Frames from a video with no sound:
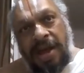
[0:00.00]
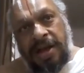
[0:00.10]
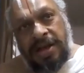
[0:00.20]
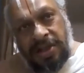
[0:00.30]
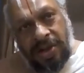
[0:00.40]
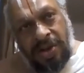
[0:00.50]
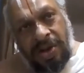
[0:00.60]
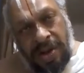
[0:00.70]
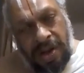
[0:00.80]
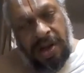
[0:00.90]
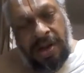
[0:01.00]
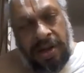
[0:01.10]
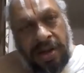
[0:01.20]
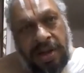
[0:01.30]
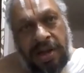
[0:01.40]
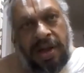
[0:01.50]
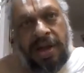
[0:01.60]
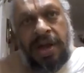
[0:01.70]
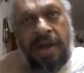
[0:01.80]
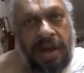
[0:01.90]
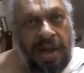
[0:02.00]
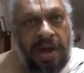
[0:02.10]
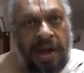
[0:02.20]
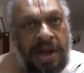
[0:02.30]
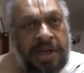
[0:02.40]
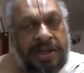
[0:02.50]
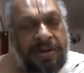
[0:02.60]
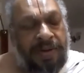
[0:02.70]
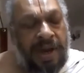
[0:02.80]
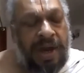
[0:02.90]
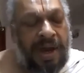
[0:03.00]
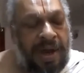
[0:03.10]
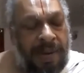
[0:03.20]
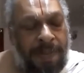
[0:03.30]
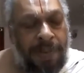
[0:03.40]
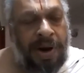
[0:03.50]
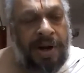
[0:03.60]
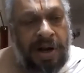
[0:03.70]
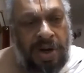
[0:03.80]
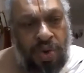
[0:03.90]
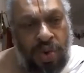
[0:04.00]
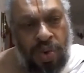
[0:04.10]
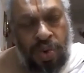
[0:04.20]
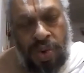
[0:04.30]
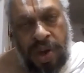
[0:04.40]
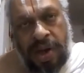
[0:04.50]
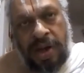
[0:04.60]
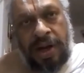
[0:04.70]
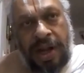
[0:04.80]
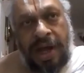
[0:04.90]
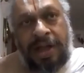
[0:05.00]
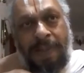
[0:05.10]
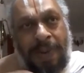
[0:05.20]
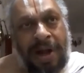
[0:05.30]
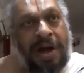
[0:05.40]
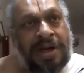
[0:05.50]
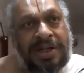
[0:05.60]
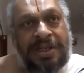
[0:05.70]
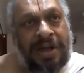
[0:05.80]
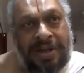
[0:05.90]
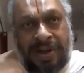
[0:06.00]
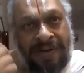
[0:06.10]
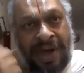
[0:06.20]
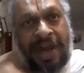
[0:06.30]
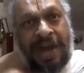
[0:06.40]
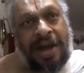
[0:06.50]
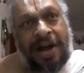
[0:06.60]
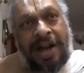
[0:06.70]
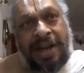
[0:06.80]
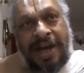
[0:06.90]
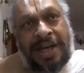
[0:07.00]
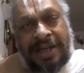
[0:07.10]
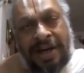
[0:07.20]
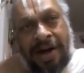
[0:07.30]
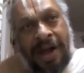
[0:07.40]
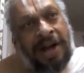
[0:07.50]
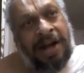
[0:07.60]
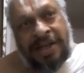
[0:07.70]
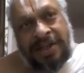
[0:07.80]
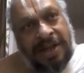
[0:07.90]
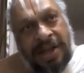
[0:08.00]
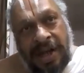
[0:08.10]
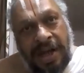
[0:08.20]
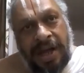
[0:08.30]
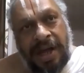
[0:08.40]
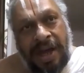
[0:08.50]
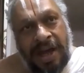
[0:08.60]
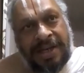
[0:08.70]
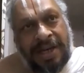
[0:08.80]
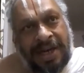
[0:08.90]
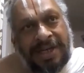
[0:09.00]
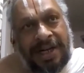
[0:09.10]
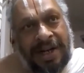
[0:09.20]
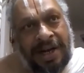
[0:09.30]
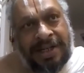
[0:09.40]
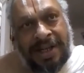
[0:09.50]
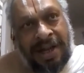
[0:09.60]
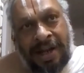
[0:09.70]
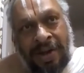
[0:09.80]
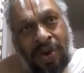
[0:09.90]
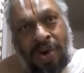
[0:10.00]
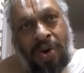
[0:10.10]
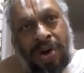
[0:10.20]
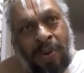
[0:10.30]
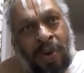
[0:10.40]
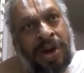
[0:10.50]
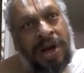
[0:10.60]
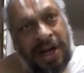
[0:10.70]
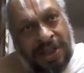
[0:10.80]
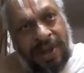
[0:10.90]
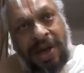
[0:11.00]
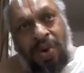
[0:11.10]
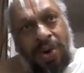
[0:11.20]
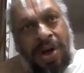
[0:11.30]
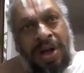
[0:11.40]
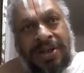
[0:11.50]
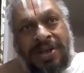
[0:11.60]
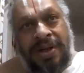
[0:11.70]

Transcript: So it is very important to take the precautions of wearing a kanti, as they call it. It is an easy task, no doubt about that. It is very good also.